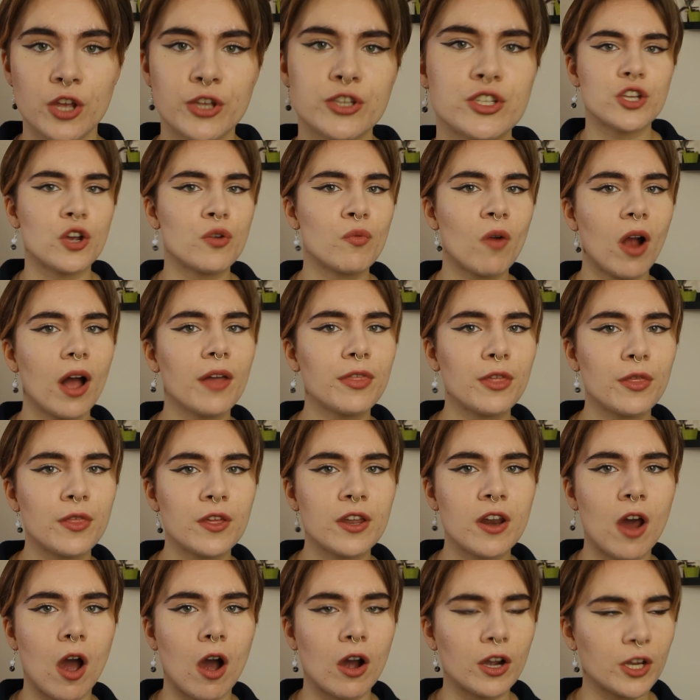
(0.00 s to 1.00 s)
So rather
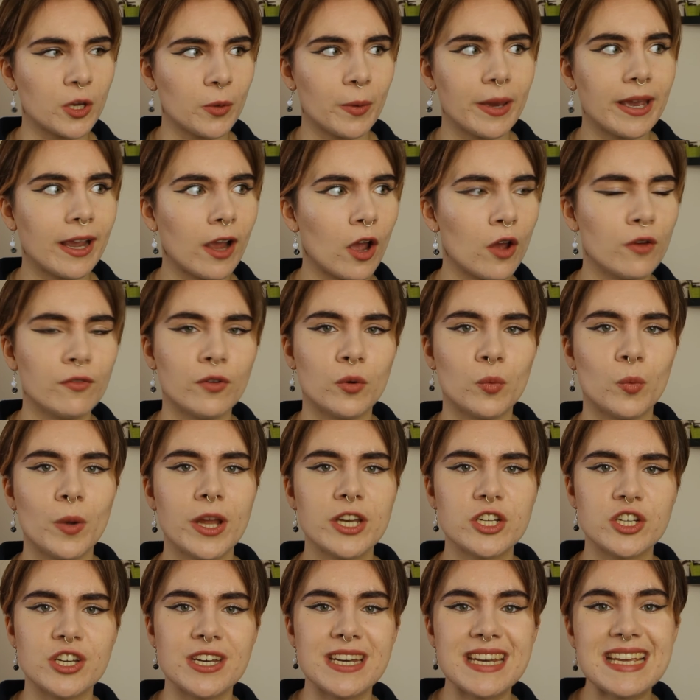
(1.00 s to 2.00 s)
than arguing over
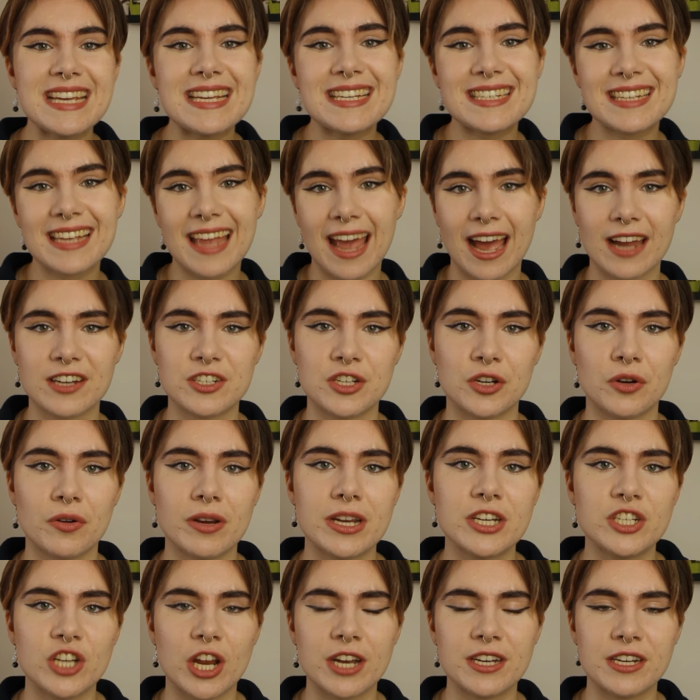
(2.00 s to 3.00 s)
which neat
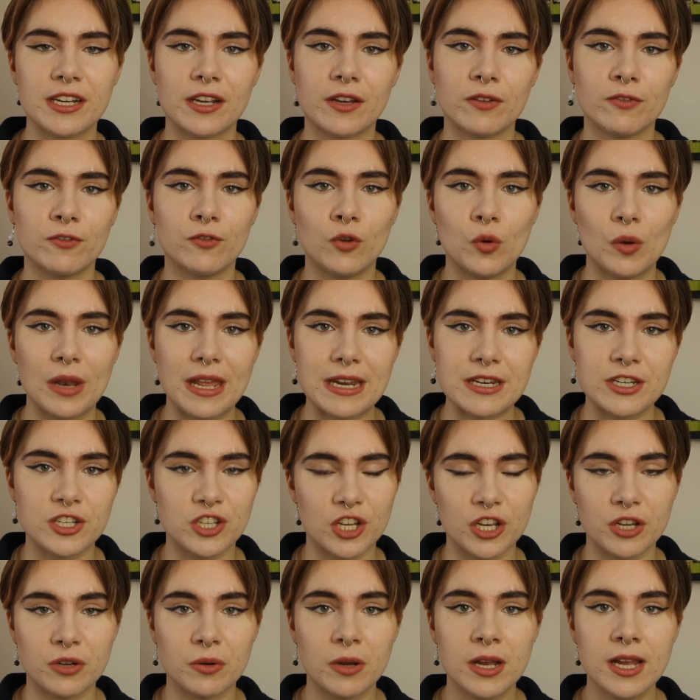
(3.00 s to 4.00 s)
category gender can fall
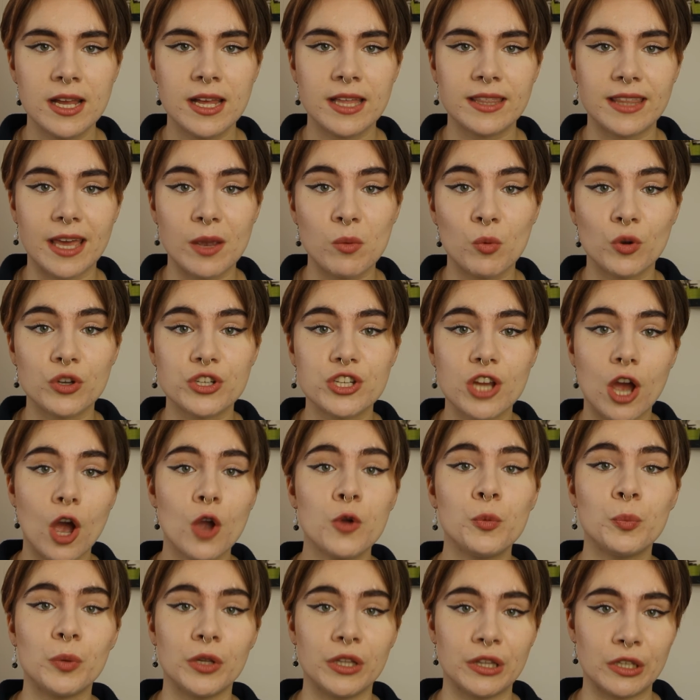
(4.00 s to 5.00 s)
into, they want to
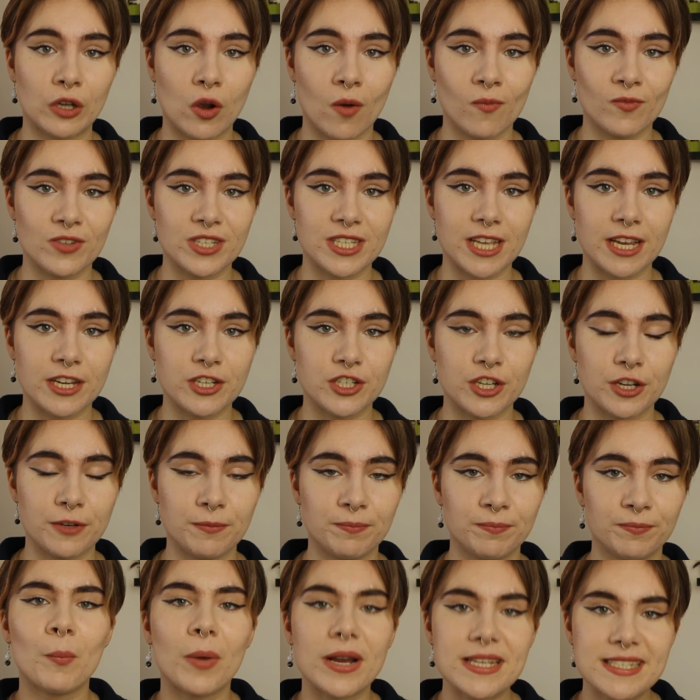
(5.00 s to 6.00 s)
open the
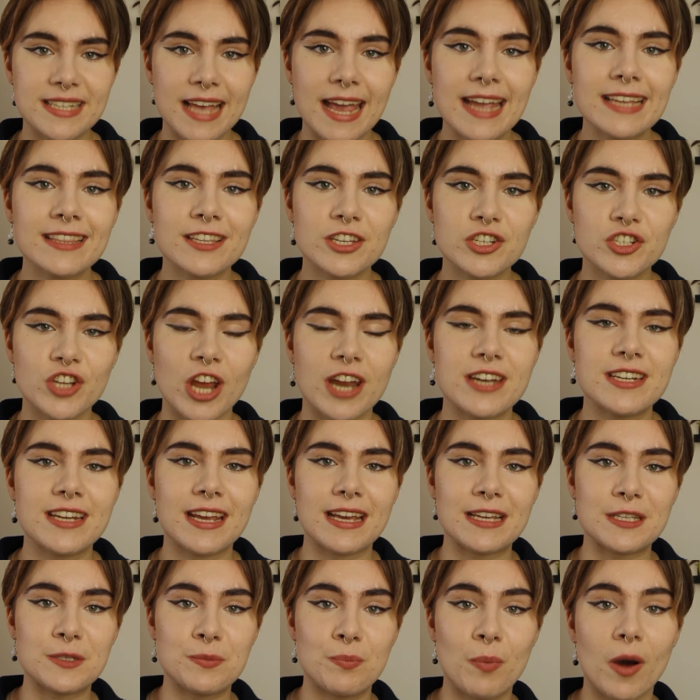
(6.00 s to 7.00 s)
conversation. By saying that gender
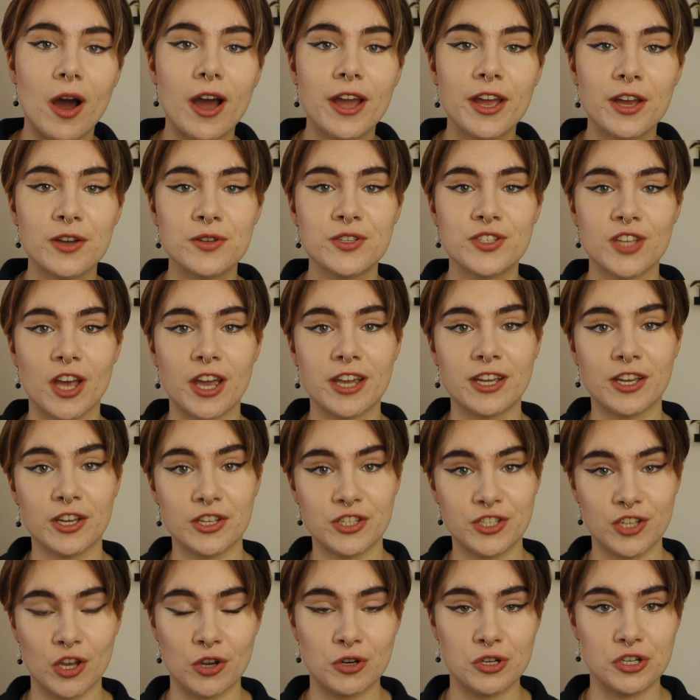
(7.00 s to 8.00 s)
is
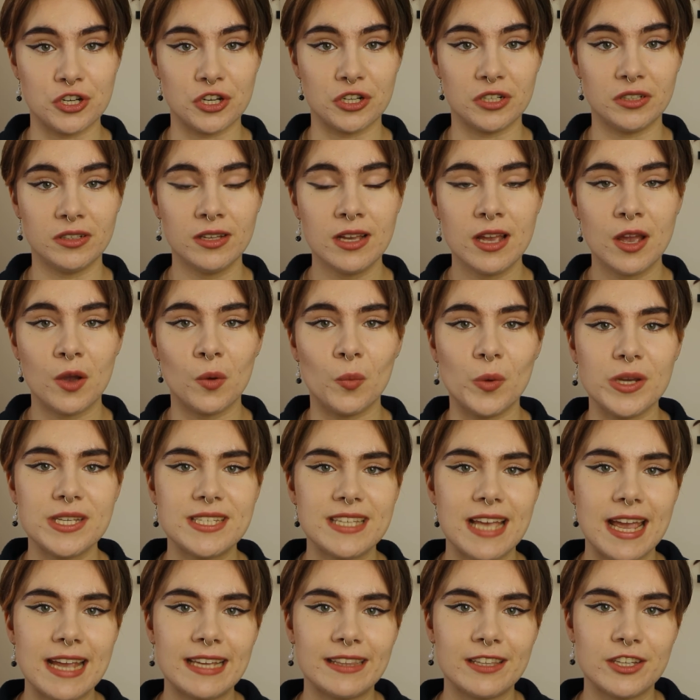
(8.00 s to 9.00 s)
biopsychosocial, we're
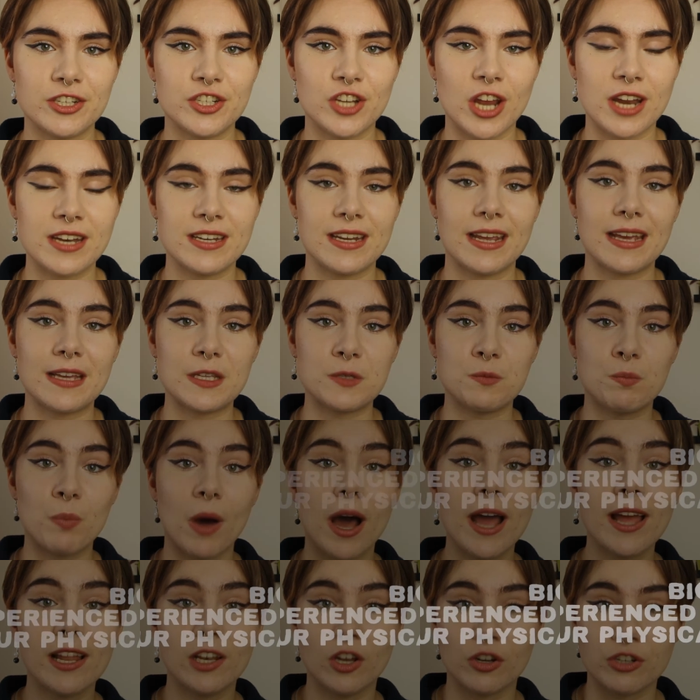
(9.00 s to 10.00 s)
saying that gender is
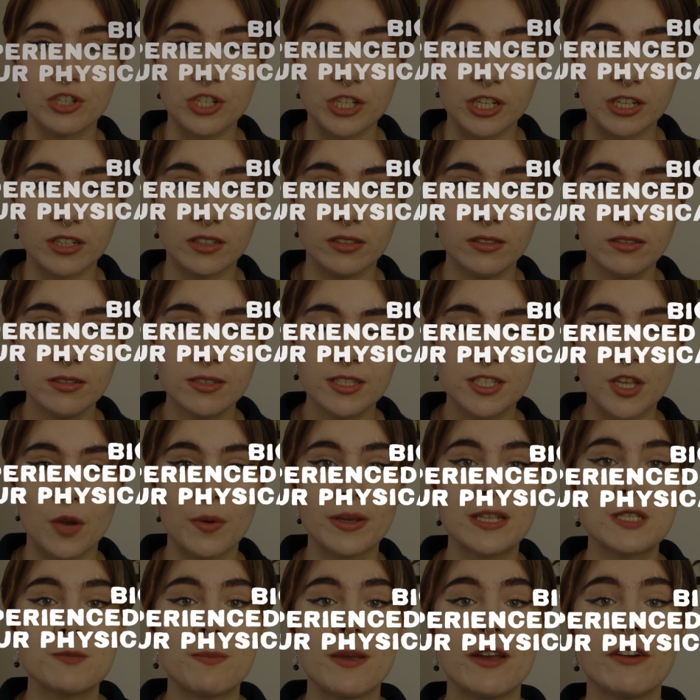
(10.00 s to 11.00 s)
biological, so
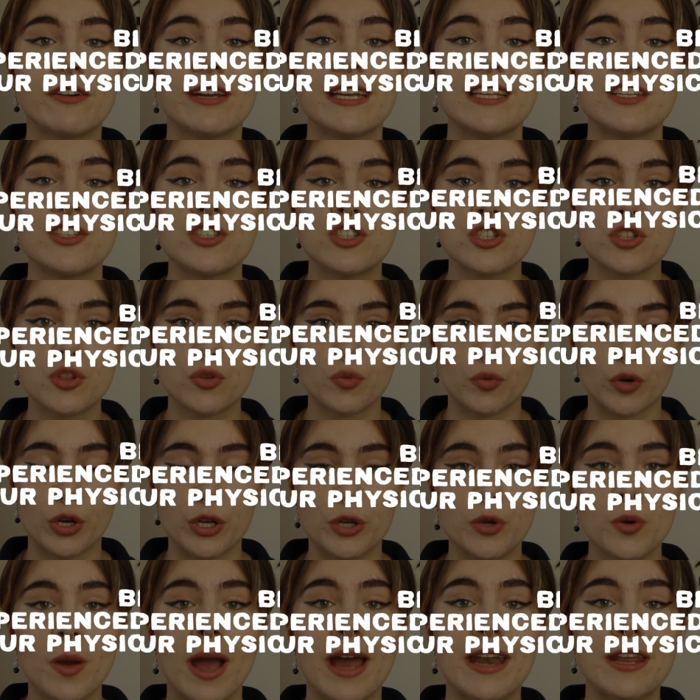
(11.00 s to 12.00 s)
experienced
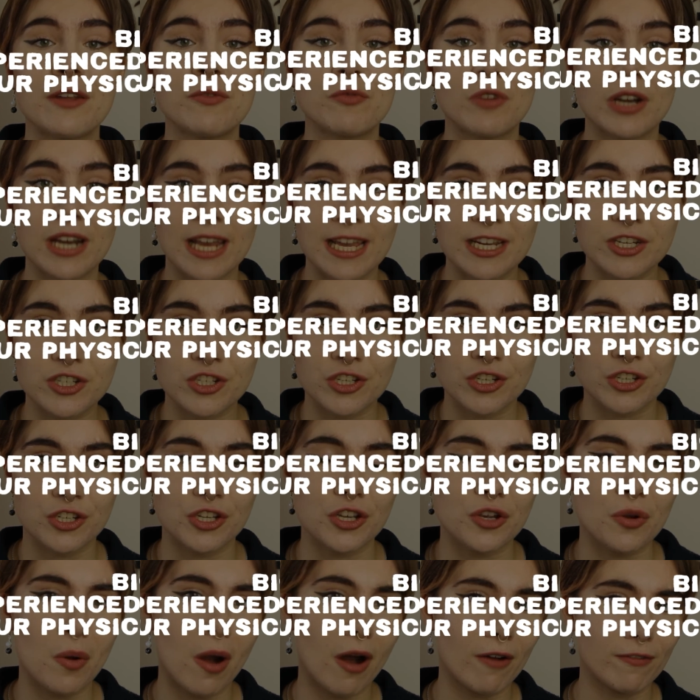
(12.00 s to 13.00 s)
through and in relation
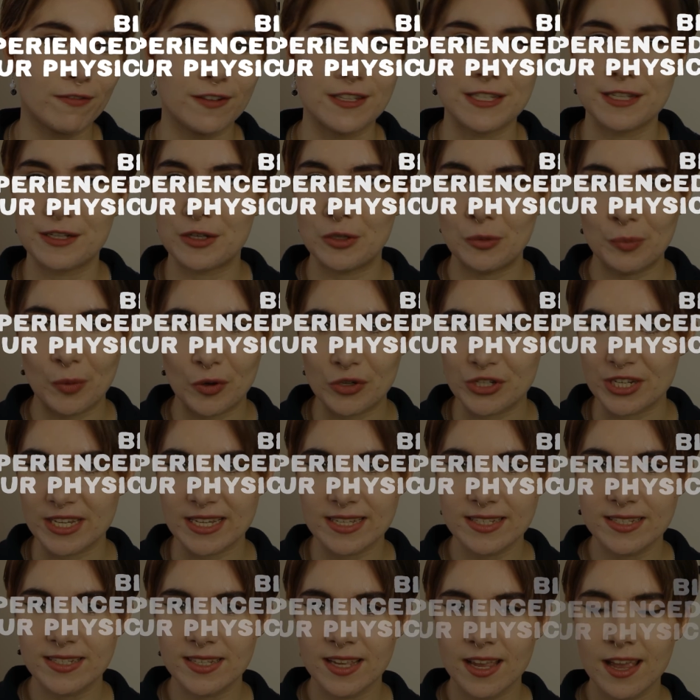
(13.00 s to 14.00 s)
to our physical
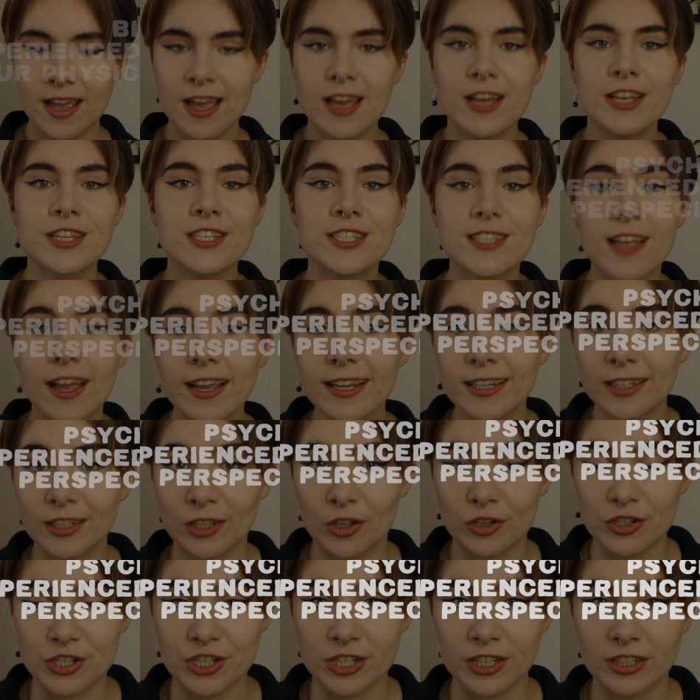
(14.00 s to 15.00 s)
bodies,
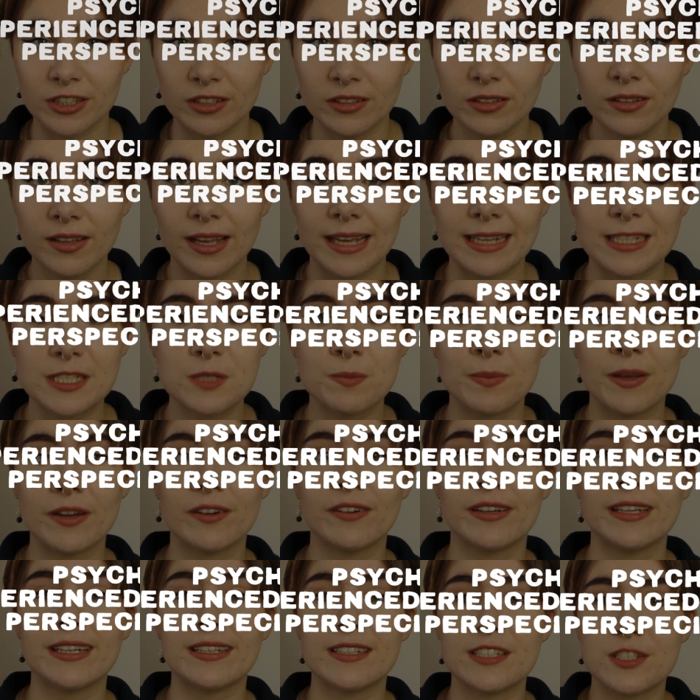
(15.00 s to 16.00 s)
psychological,
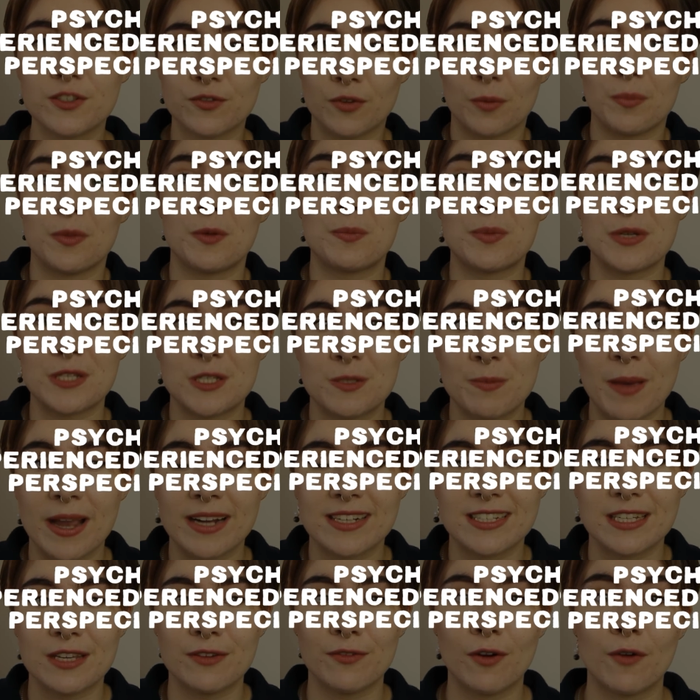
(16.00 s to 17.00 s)
experienced from the
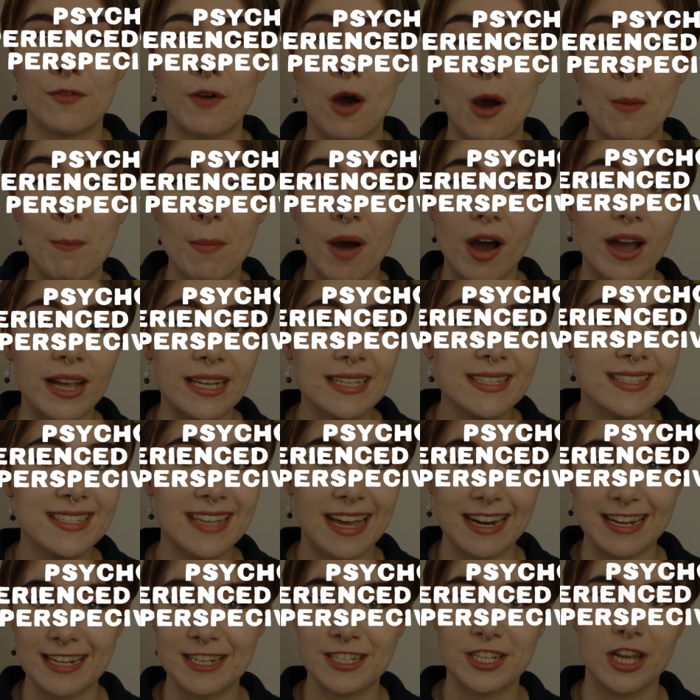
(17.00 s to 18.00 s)
perspective of our minds
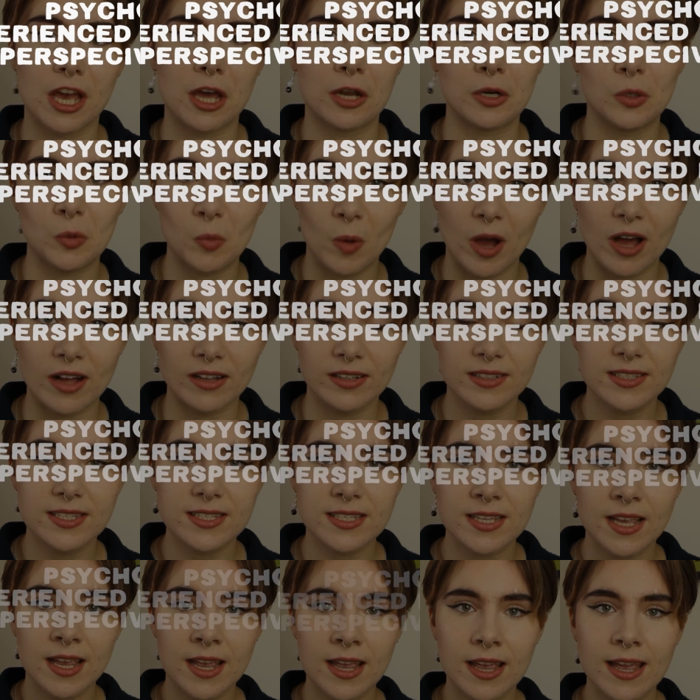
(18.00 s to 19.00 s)
and internal
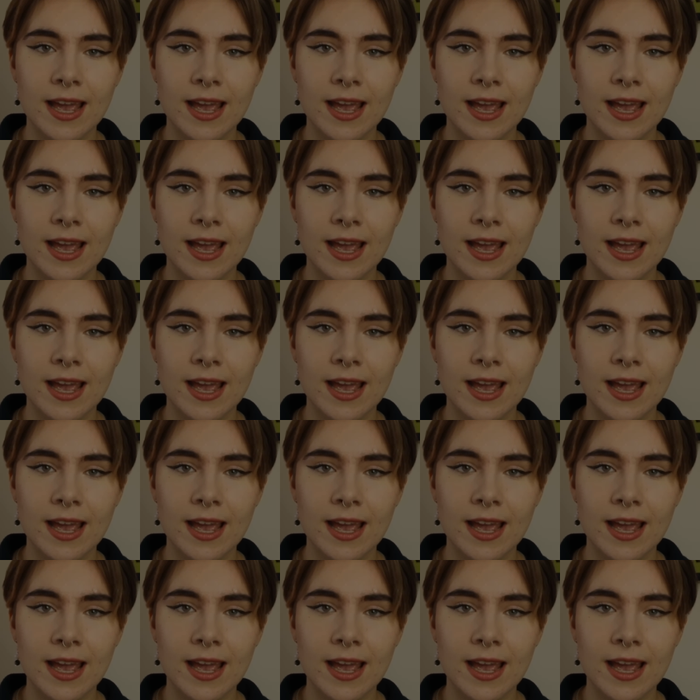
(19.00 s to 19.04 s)
worlds,